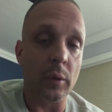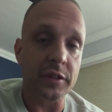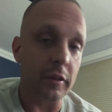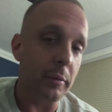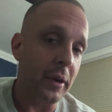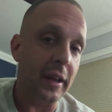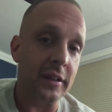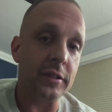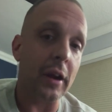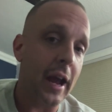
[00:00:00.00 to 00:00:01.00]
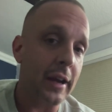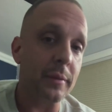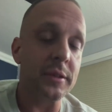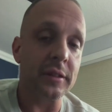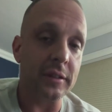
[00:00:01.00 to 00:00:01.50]
once everybody gets their
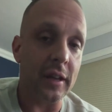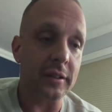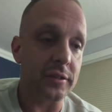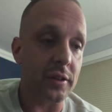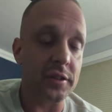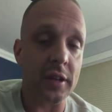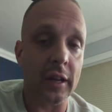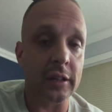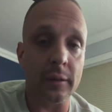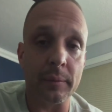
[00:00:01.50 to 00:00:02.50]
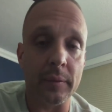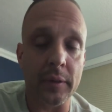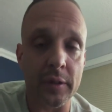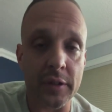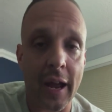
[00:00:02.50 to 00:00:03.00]
items and starts selling them,
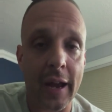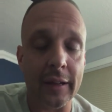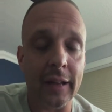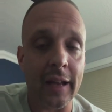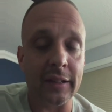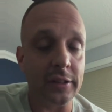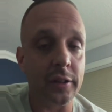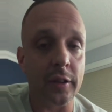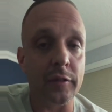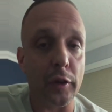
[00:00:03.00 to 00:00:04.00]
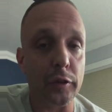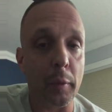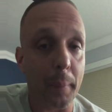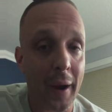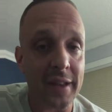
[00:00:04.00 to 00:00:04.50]
there's a high likelihood of
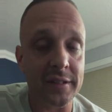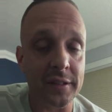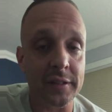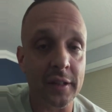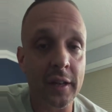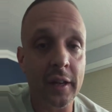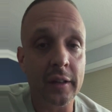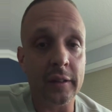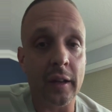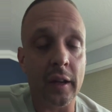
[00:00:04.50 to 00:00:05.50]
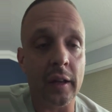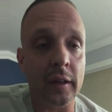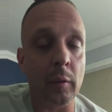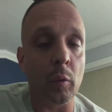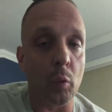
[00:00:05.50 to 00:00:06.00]
the prices
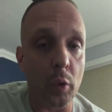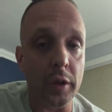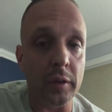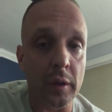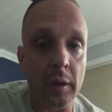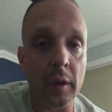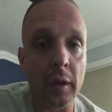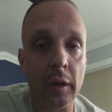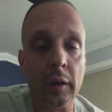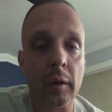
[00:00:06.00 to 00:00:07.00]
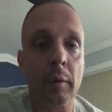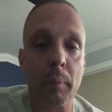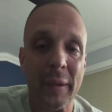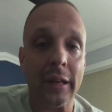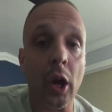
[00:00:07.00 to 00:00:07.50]
would
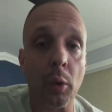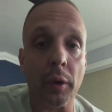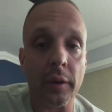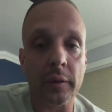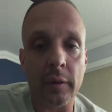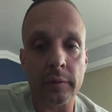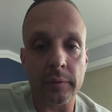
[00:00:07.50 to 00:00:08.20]
be lower.